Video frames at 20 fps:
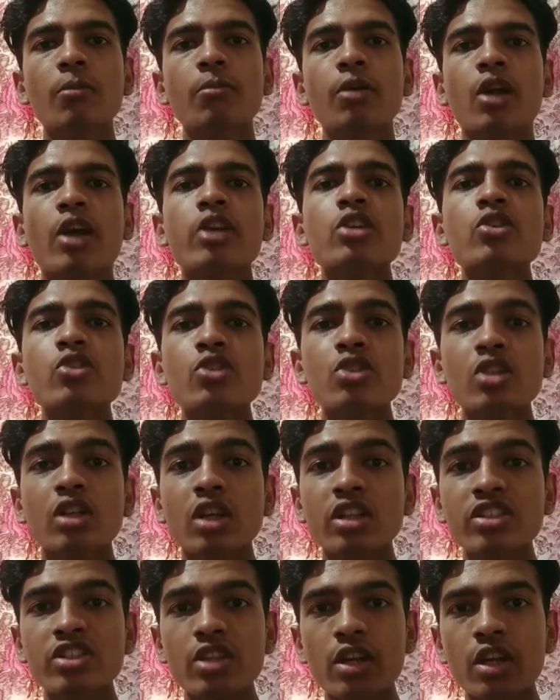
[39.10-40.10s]
but I used to
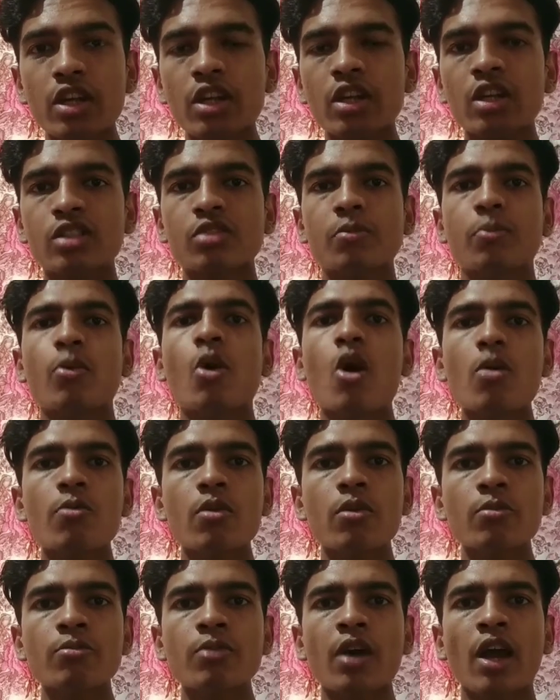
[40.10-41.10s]
consider it as a
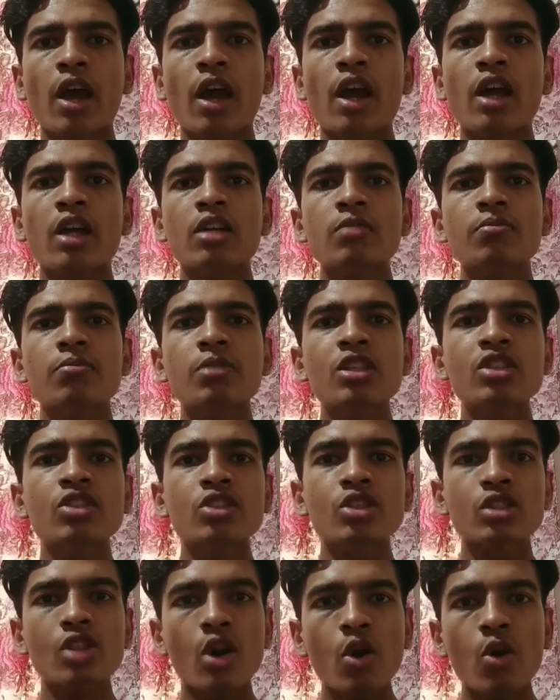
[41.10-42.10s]
problem and be
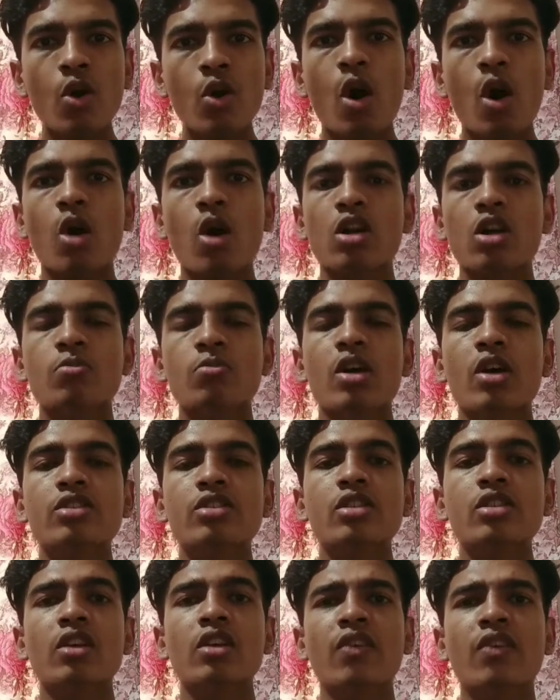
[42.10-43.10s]
so hard on
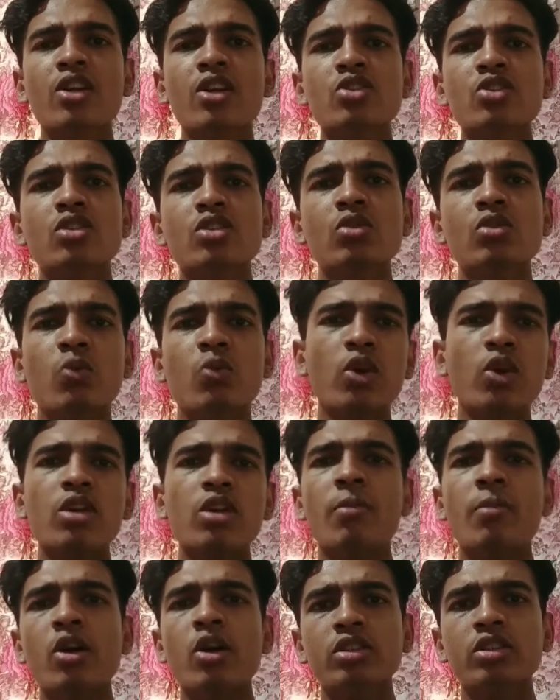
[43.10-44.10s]
myself. I used to worry
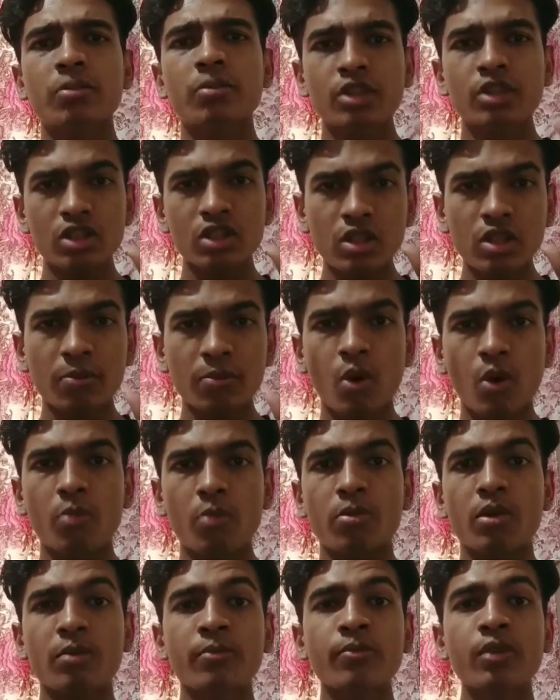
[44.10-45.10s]
about the particular
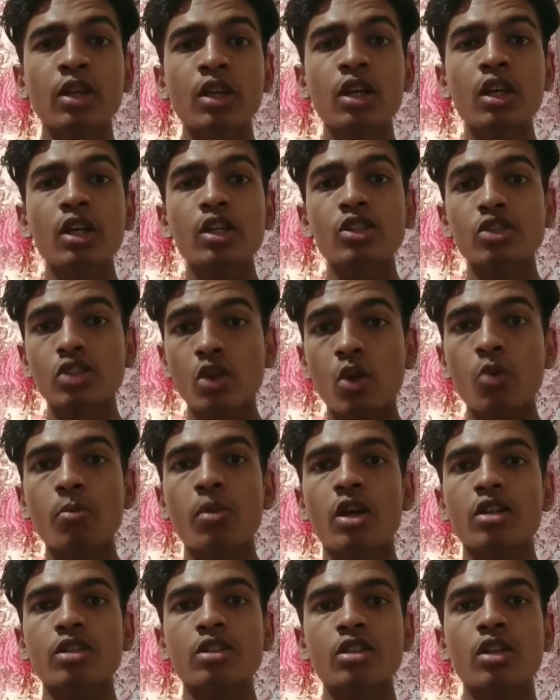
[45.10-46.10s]
problem so
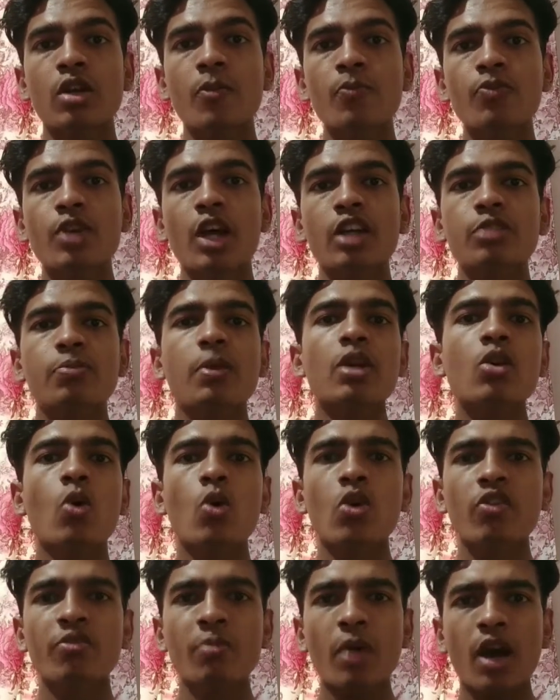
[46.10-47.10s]
much. I spent
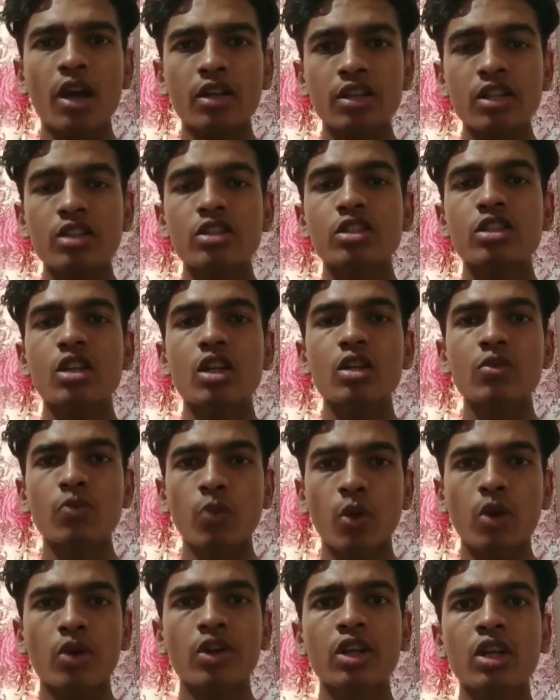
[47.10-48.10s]
all of my attention
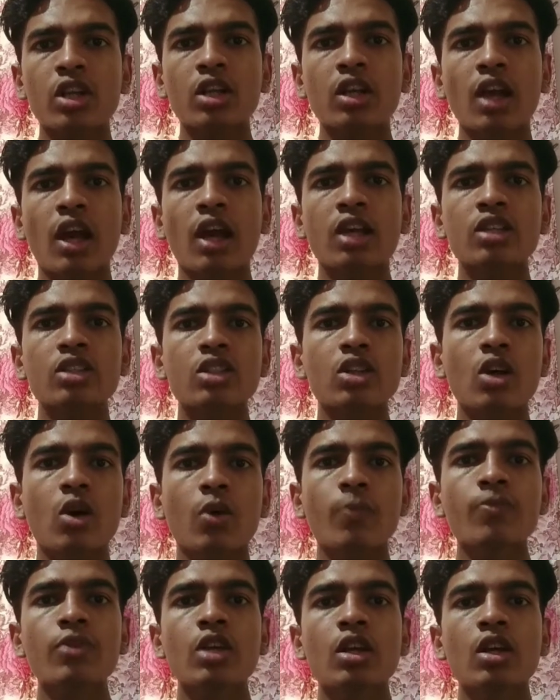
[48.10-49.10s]
worrying and, you
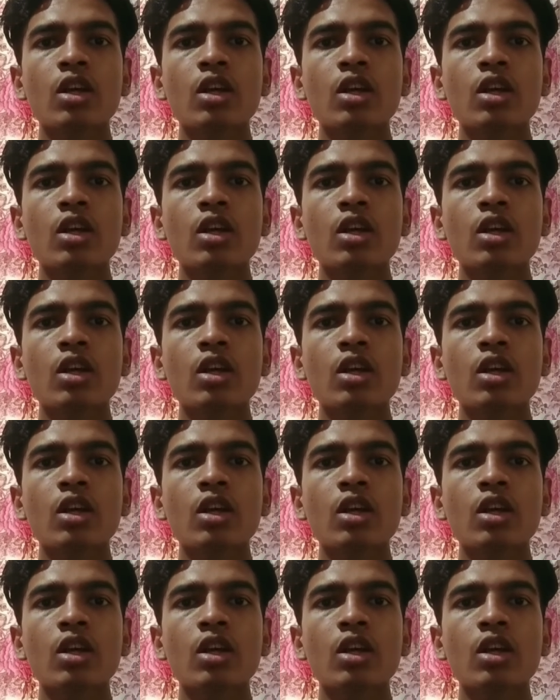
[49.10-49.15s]
know,